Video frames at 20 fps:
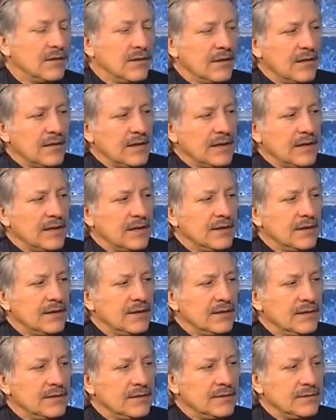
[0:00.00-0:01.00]
Are they
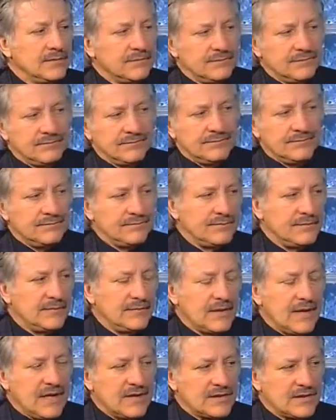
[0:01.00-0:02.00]
um,
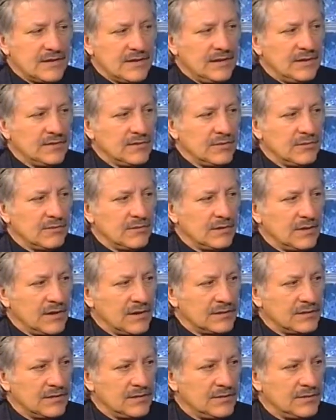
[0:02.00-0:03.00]
hesitant or
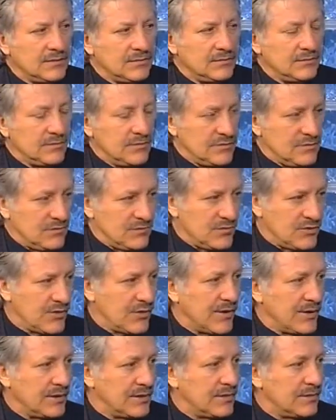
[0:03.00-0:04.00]
reluctant to, to
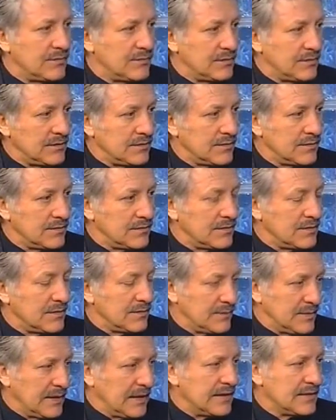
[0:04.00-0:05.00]
join you in your
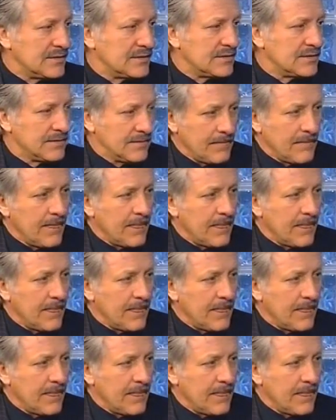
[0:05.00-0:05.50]
complaints?